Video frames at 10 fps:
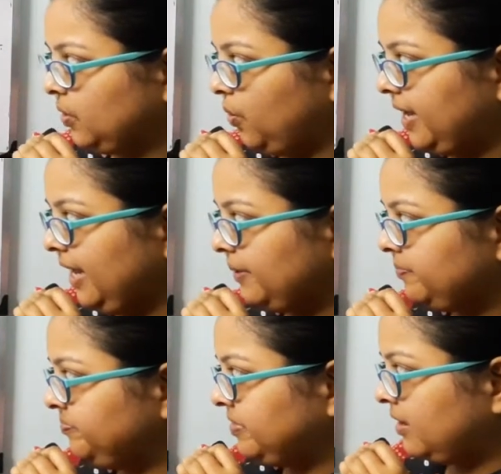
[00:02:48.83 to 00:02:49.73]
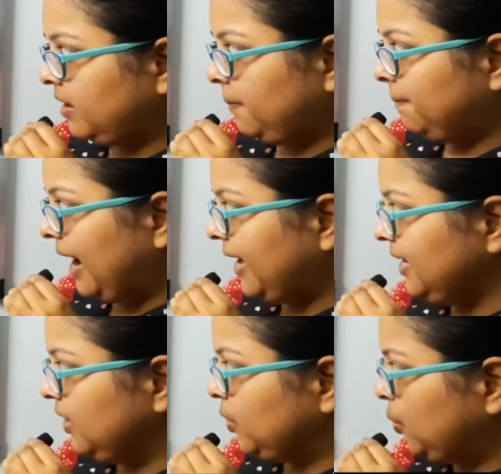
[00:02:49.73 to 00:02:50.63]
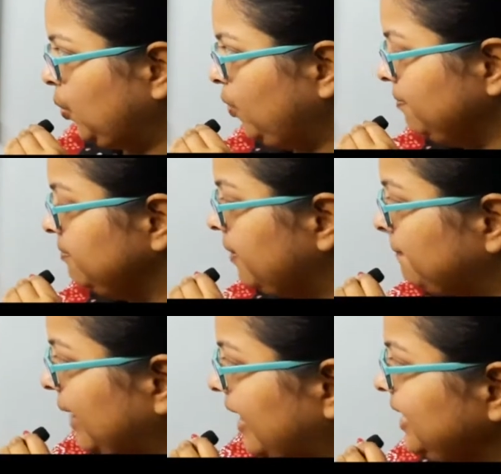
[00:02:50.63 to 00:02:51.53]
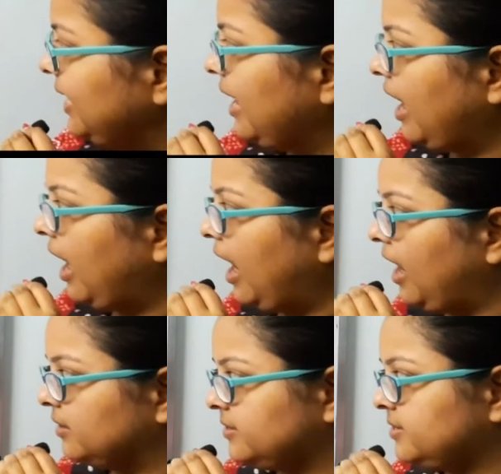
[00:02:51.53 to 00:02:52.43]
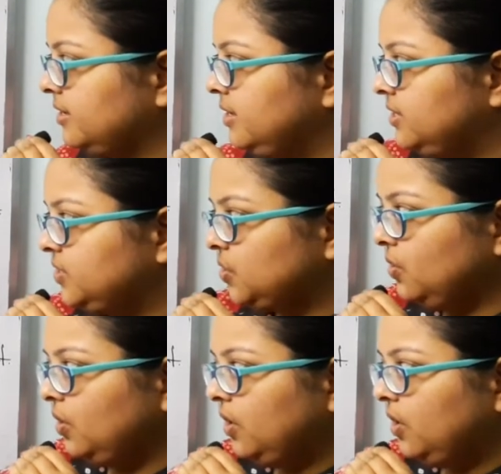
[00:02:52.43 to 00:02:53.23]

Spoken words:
Okay, by whom? By us. So